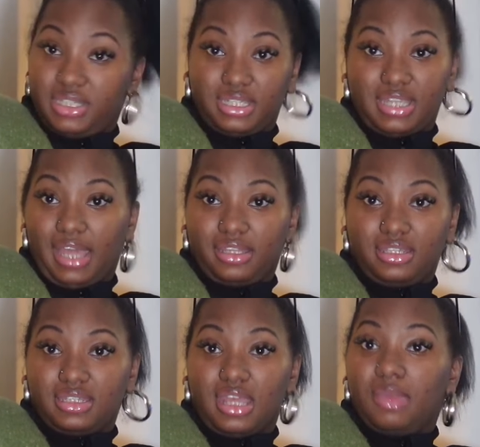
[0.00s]
is exactly
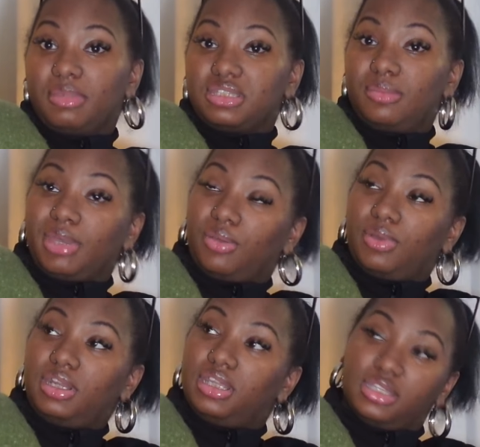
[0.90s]
the same as the big
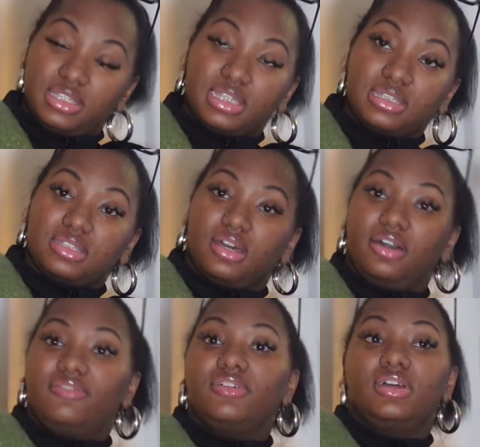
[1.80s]
one in the sense of